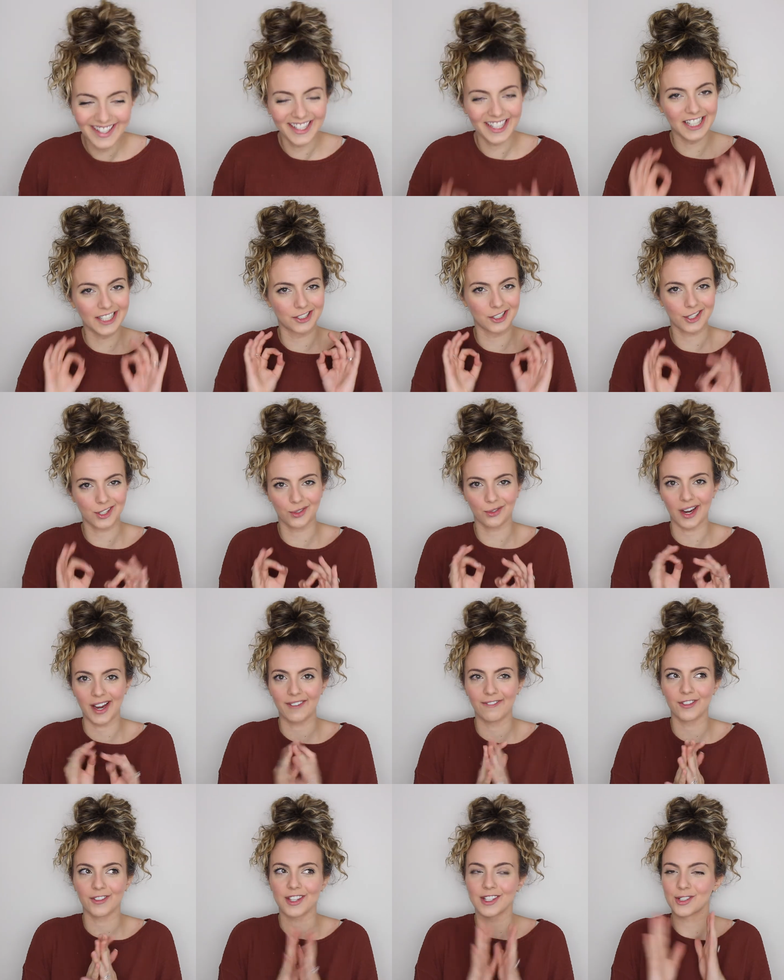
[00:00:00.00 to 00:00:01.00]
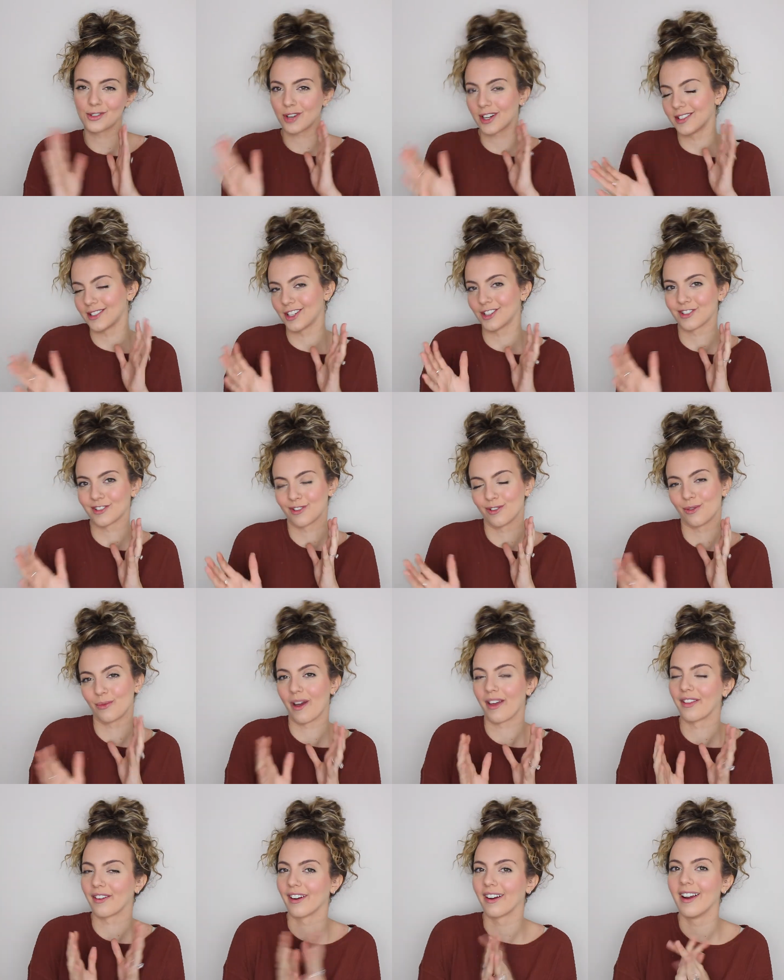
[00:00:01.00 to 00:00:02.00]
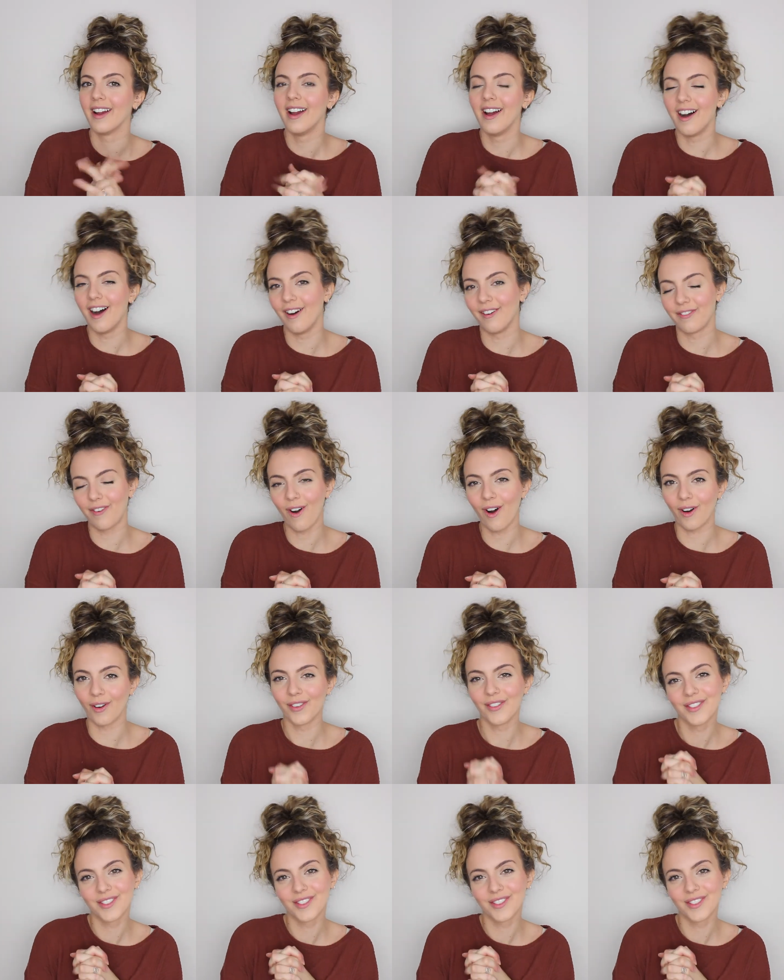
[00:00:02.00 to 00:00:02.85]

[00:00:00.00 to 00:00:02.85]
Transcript: It's just great for this transitional weather of fall.